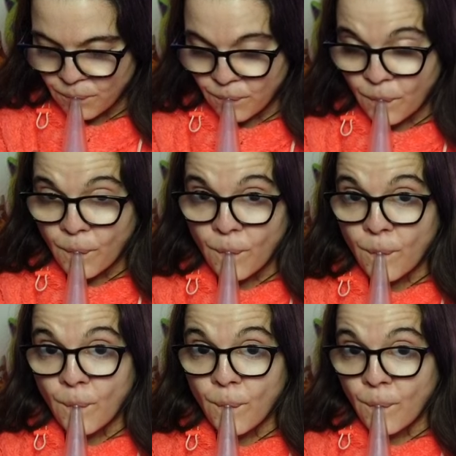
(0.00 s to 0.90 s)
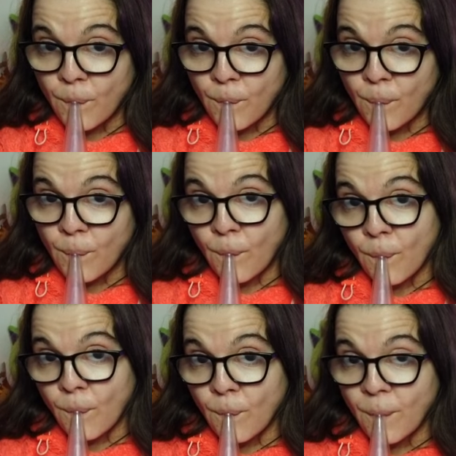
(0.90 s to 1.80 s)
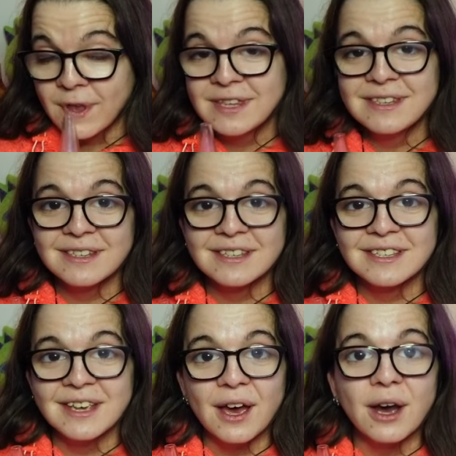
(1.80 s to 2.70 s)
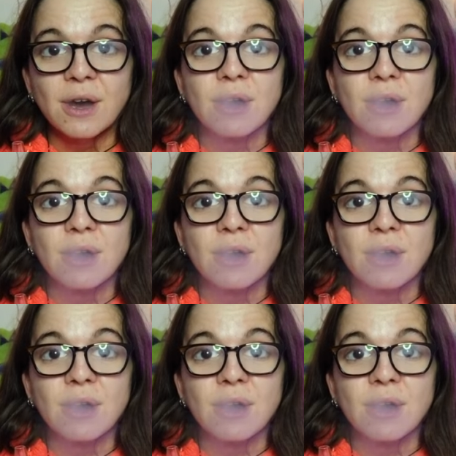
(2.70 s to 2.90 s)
No one is speaking in this clip.